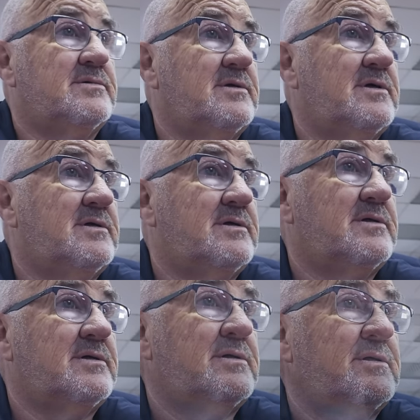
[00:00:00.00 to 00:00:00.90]

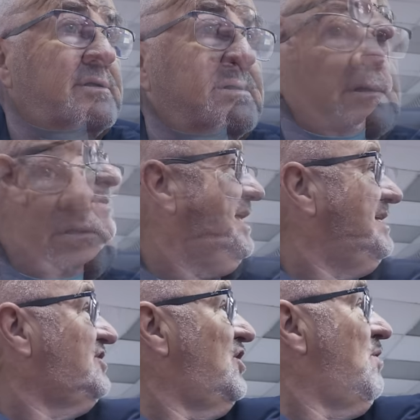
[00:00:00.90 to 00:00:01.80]
Um,
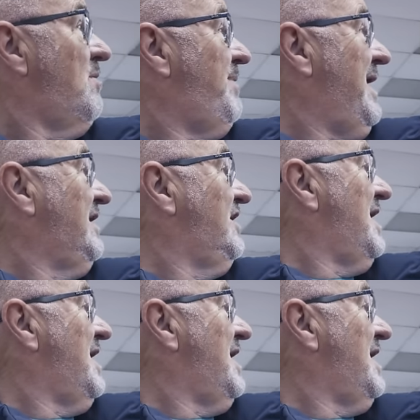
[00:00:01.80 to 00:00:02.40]
these two want bacon,